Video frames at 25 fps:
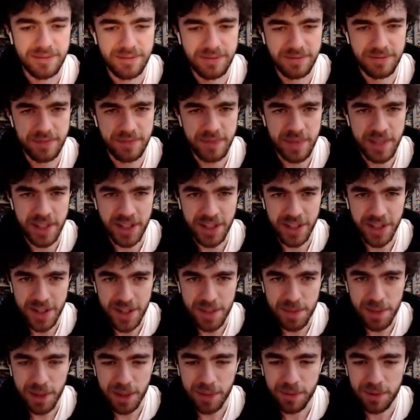So these
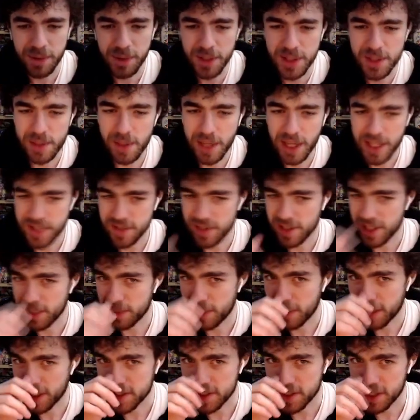Bigfoots, we activate our
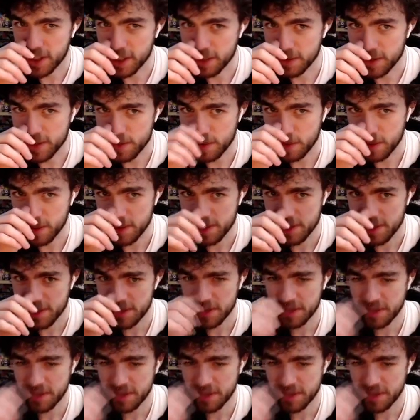Maxx in response.